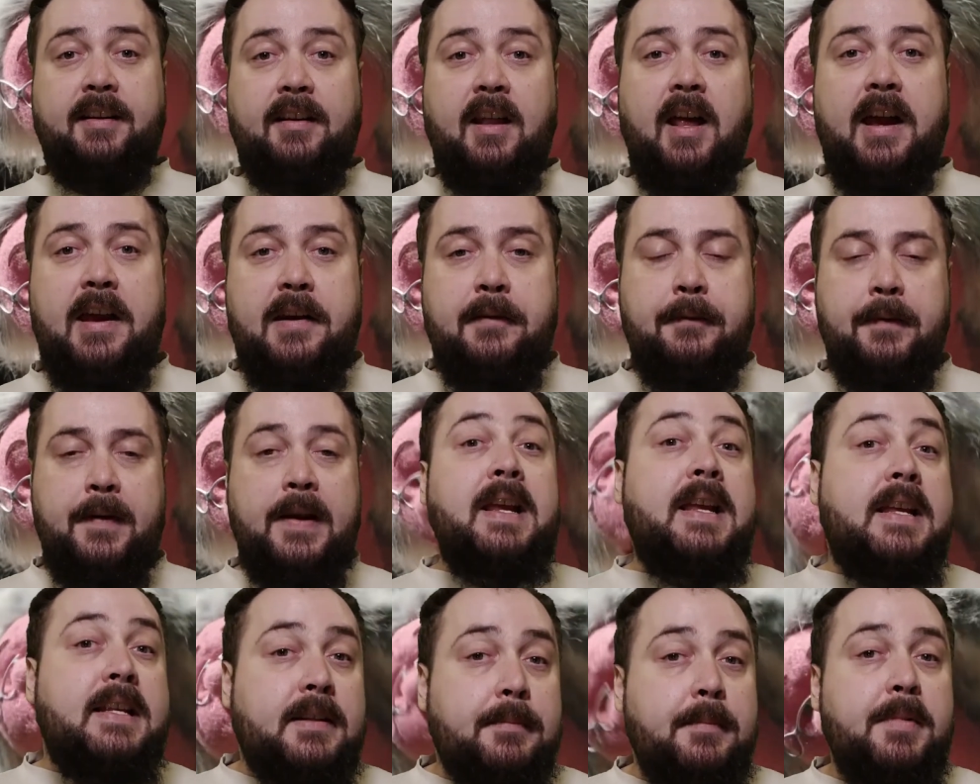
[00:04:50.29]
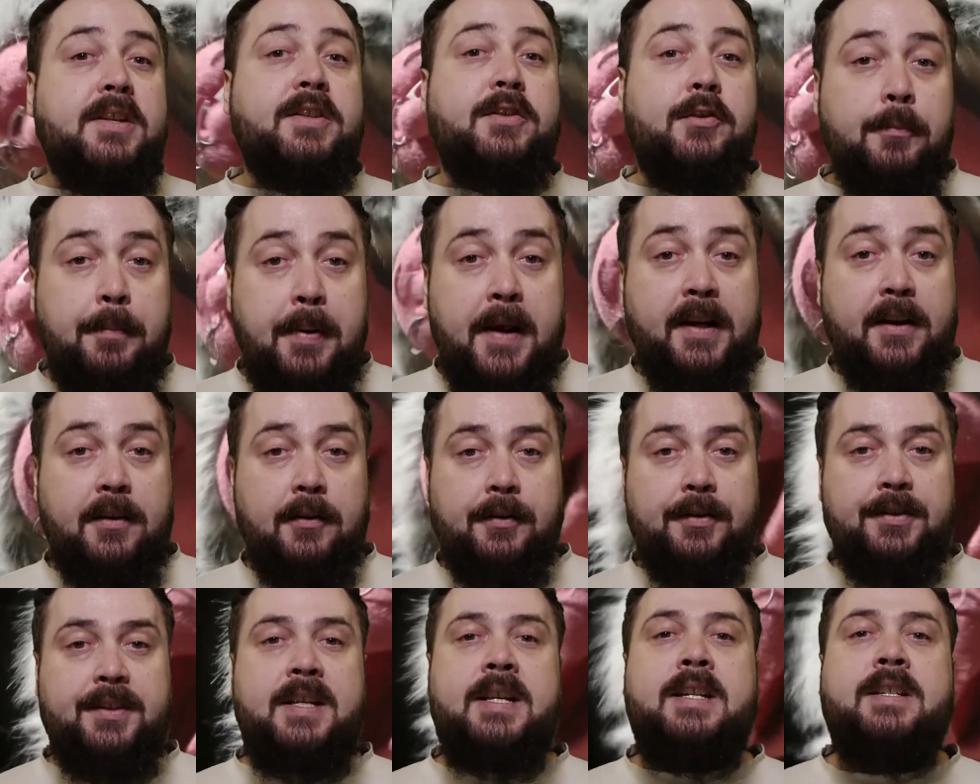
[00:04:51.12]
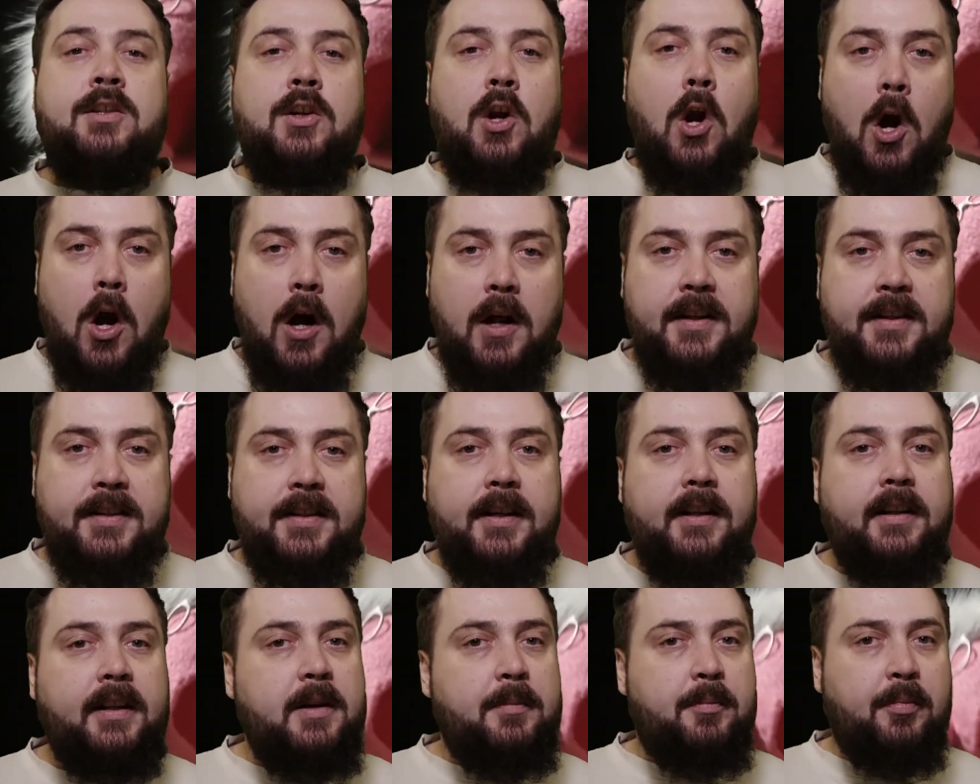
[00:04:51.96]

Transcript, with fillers: life, is Mr. Pickles. He's constantly